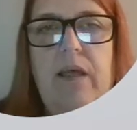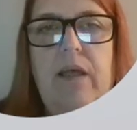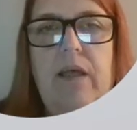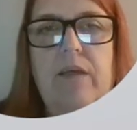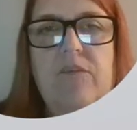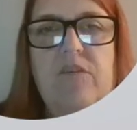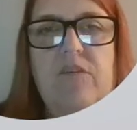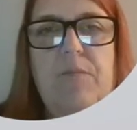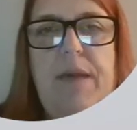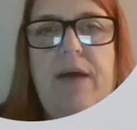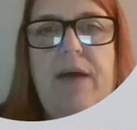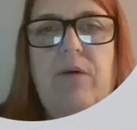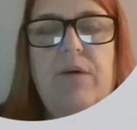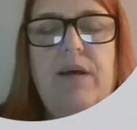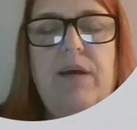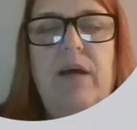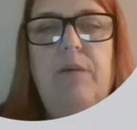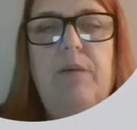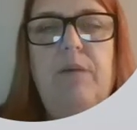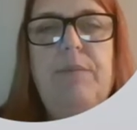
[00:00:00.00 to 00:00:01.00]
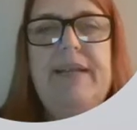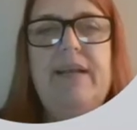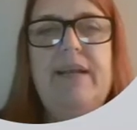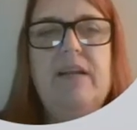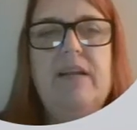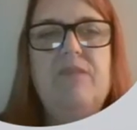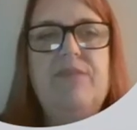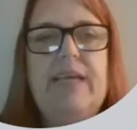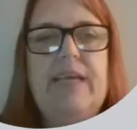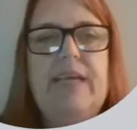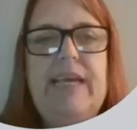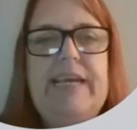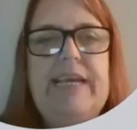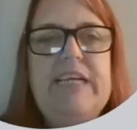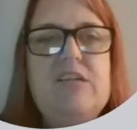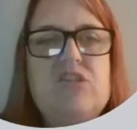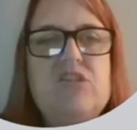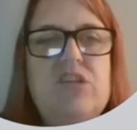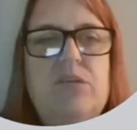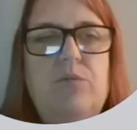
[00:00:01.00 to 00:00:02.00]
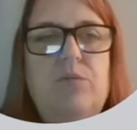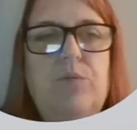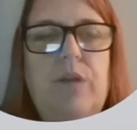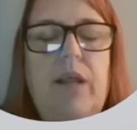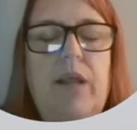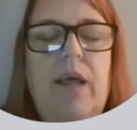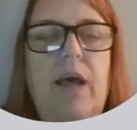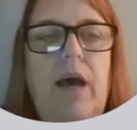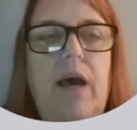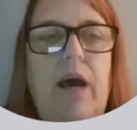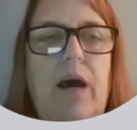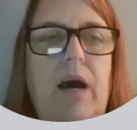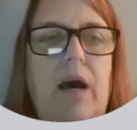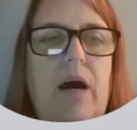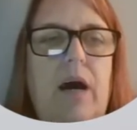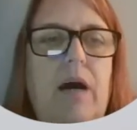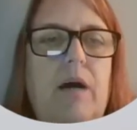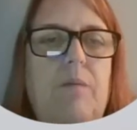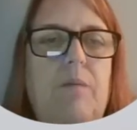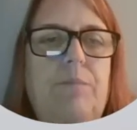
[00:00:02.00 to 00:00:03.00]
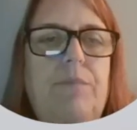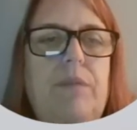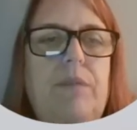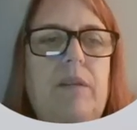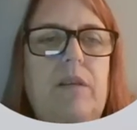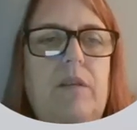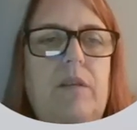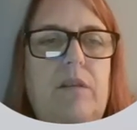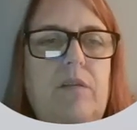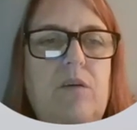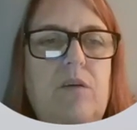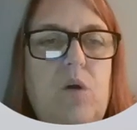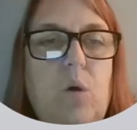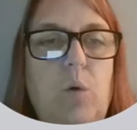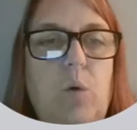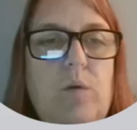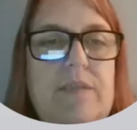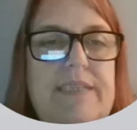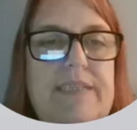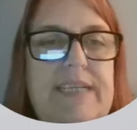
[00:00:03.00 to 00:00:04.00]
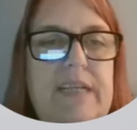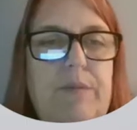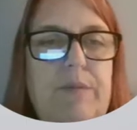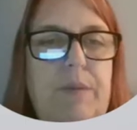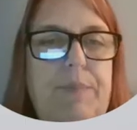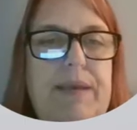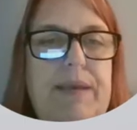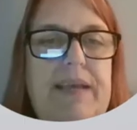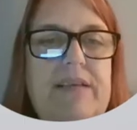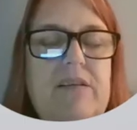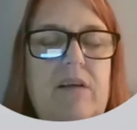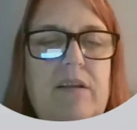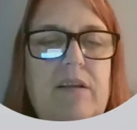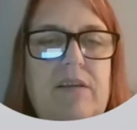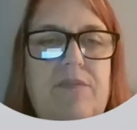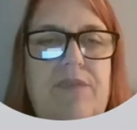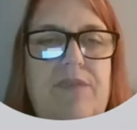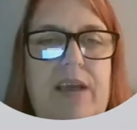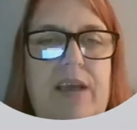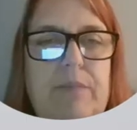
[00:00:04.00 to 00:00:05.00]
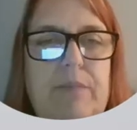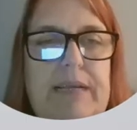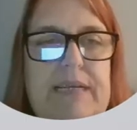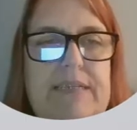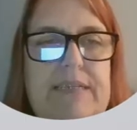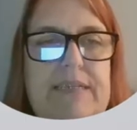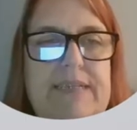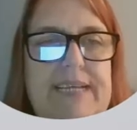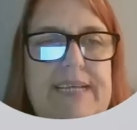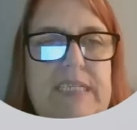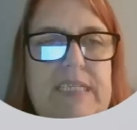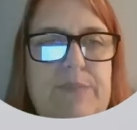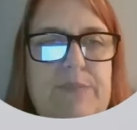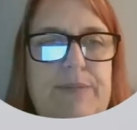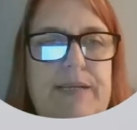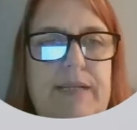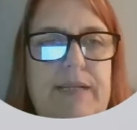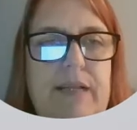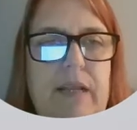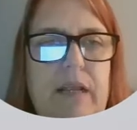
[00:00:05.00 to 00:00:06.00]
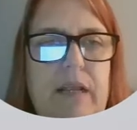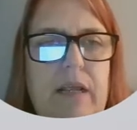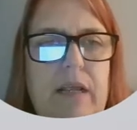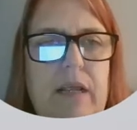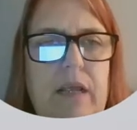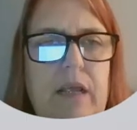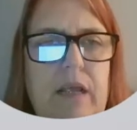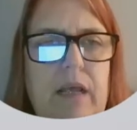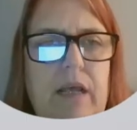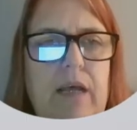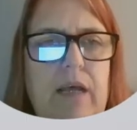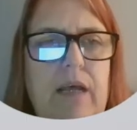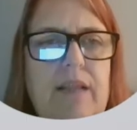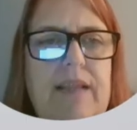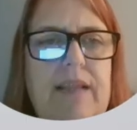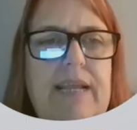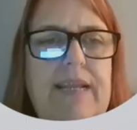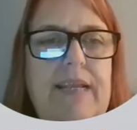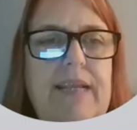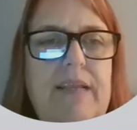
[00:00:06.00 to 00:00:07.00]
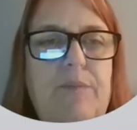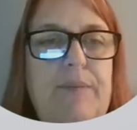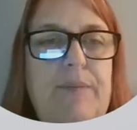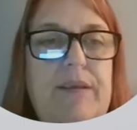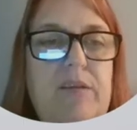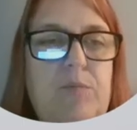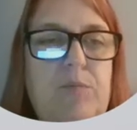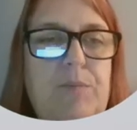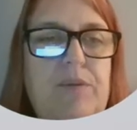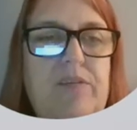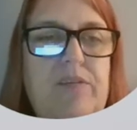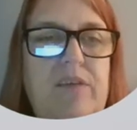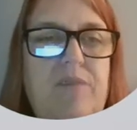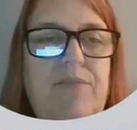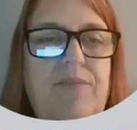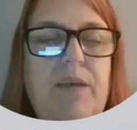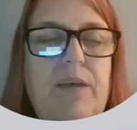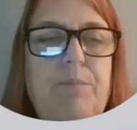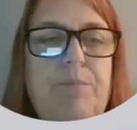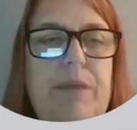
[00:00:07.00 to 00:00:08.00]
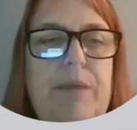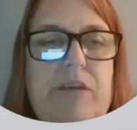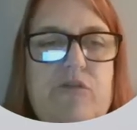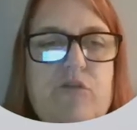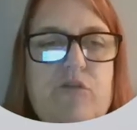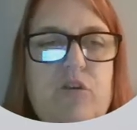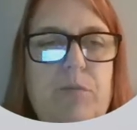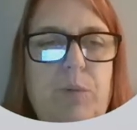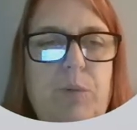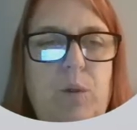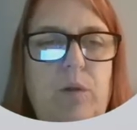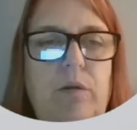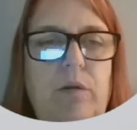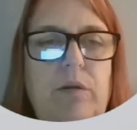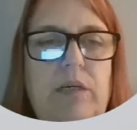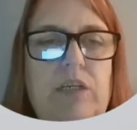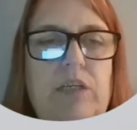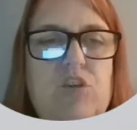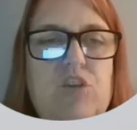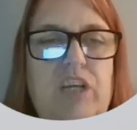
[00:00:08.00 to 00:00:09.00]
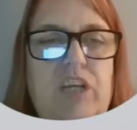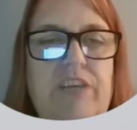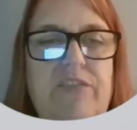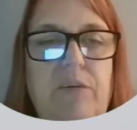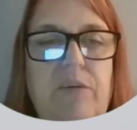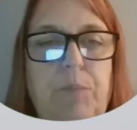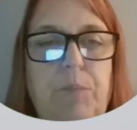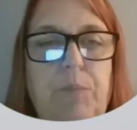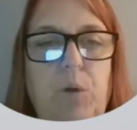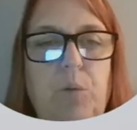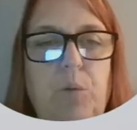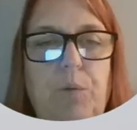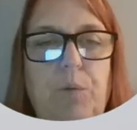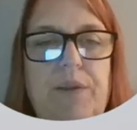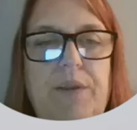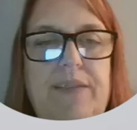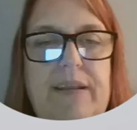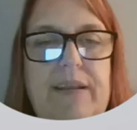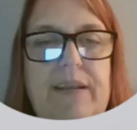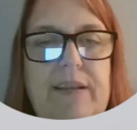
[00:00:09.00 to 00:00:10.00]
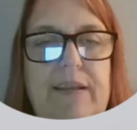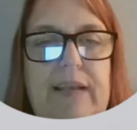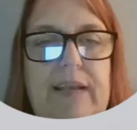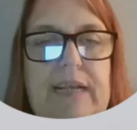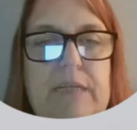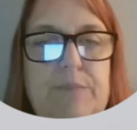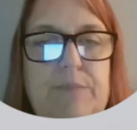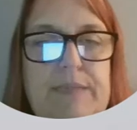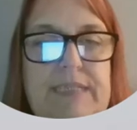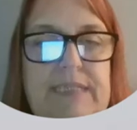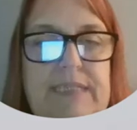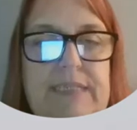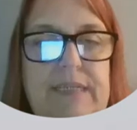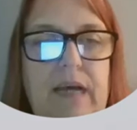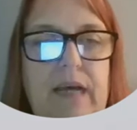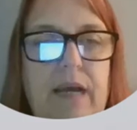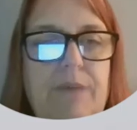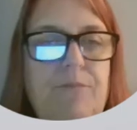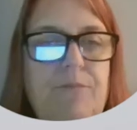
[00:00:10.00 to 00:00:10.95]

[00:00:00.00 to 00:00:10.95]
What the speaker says: Some outcome identification. The goals need to be based on the family assessment. They need to be specific, measurable, achievable within an explicit time